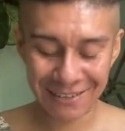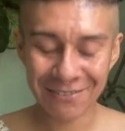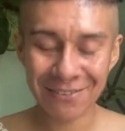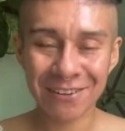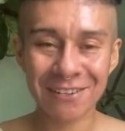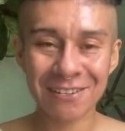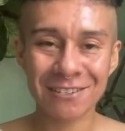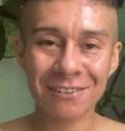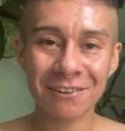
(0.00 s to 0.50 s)
We're
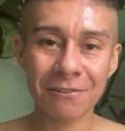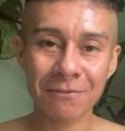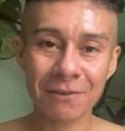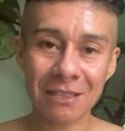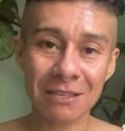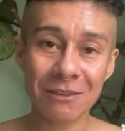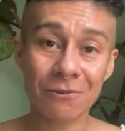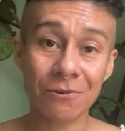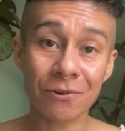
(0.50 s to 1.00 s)
gonna start
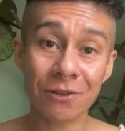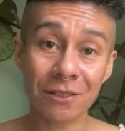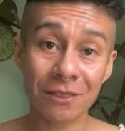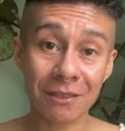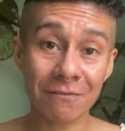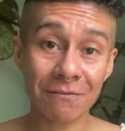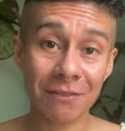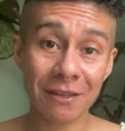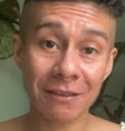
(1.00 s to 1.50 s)
with your
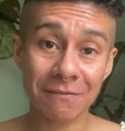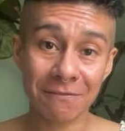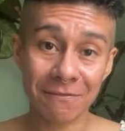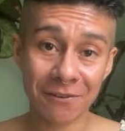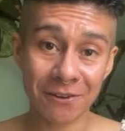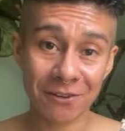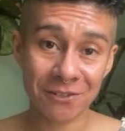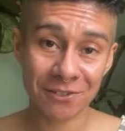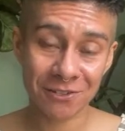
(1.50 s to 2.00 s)
love life
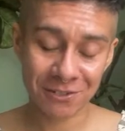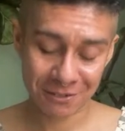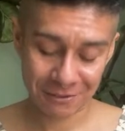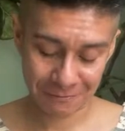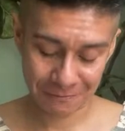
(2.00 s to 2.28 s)
first.